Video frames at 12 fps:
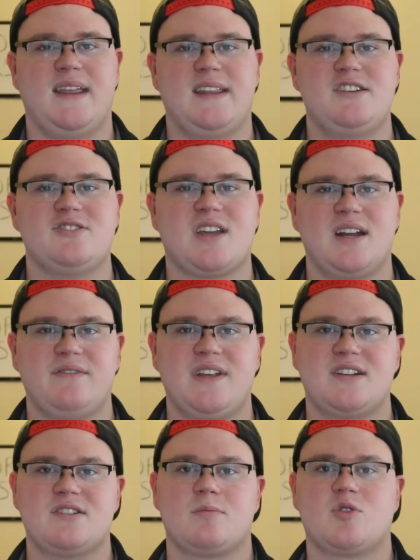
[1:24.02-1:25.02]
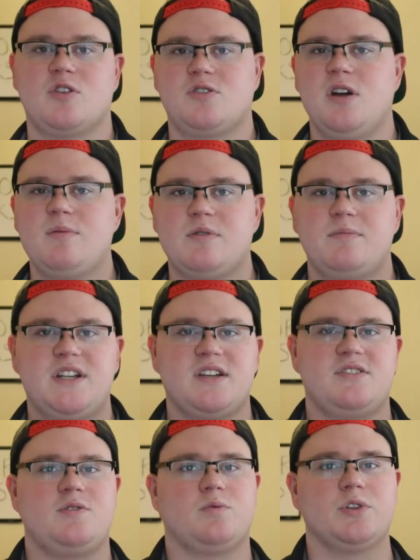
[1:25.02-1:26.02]
And they just kind of get dumber and dumber
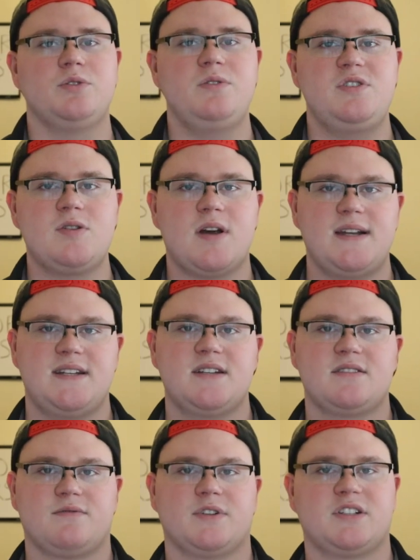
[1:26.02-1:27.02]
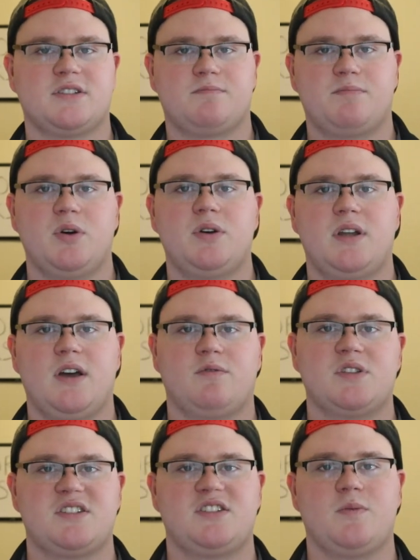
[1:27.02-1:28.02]
because you lose your ideas of
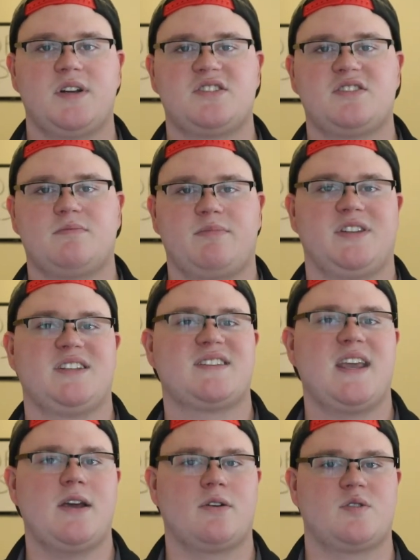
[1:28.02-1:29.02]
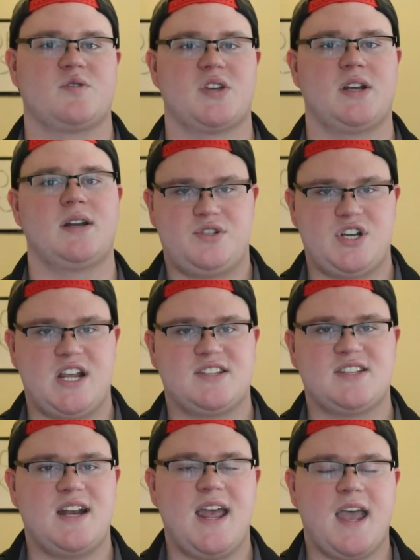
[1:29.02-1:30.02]
what situations to put these characters in.
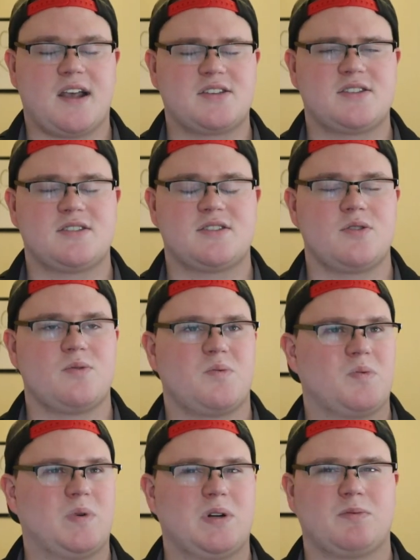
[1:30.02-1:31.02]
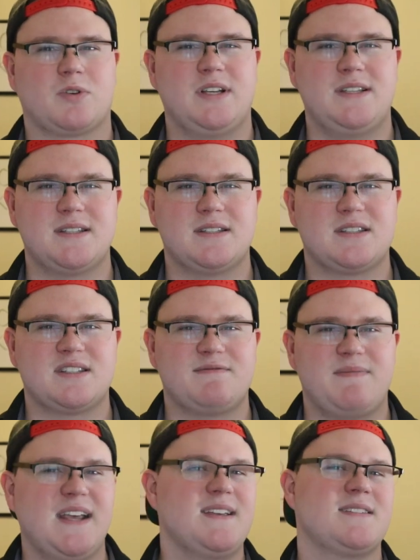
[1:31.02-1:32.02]
Jason X, the one where he's in
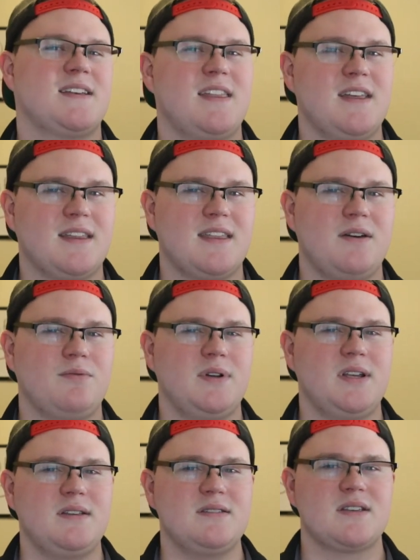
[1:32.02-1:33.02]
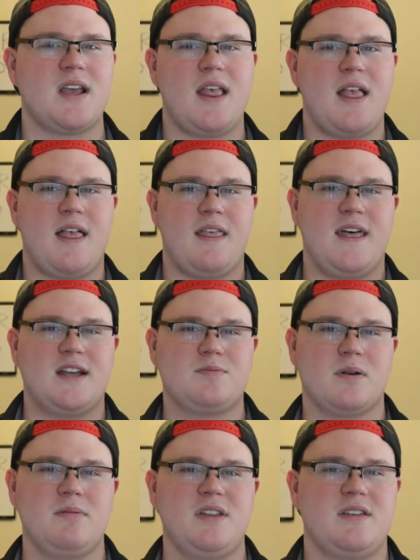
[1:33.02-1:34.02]
space, I think that one is, that's
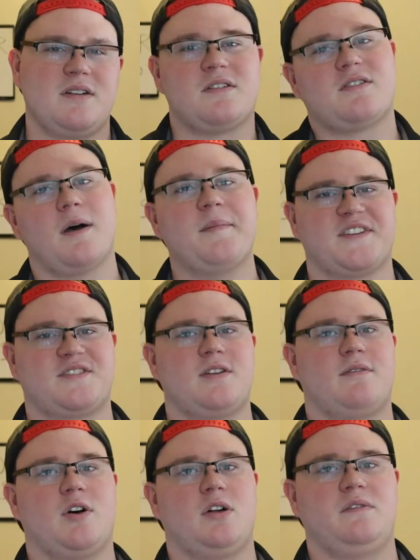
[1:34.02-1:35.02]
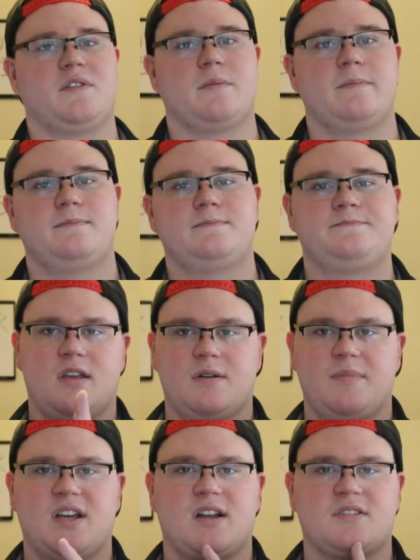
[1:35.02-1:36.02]
probably the dumbest of all of them.
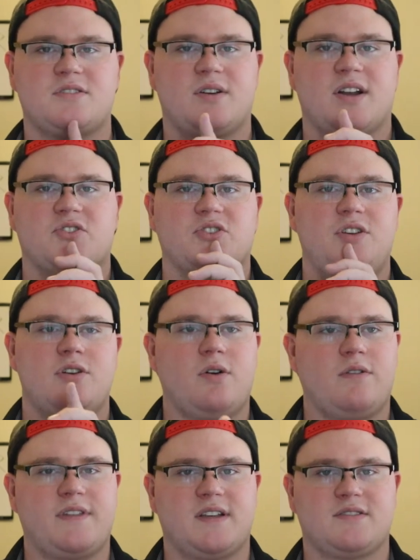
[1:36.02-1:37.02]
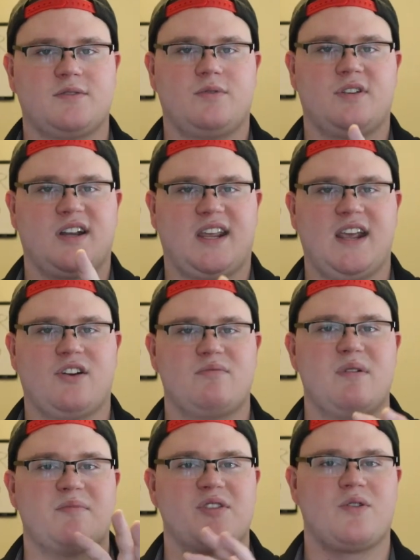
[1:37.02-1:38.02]
Gonna be honest, don't actually know if that's the one. I can't
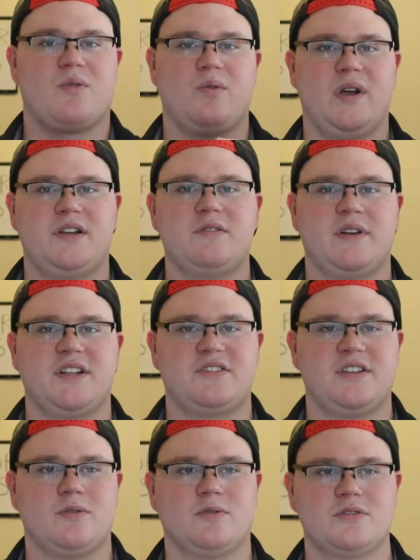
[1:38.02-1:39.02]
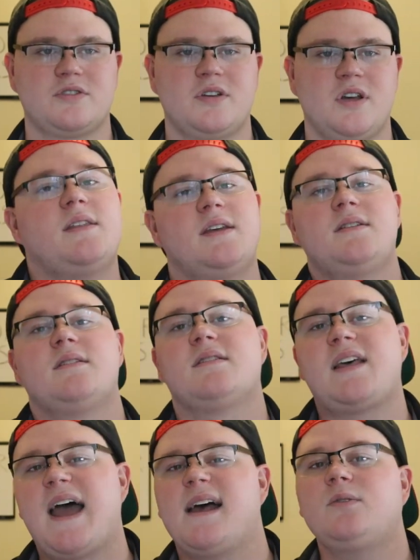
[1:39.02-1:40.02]
remember, there were way too many sequels. Then,
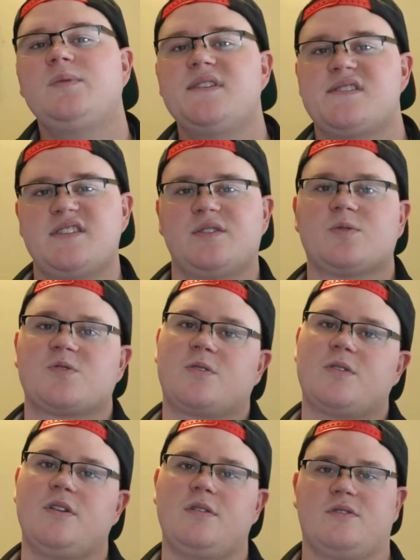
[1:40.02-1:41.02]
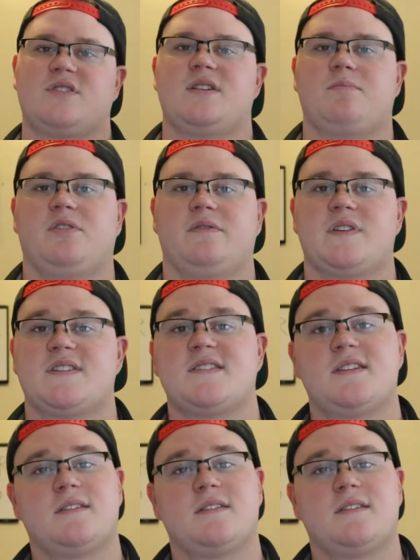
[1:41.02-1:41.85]
the Halloween sequels are another example of this.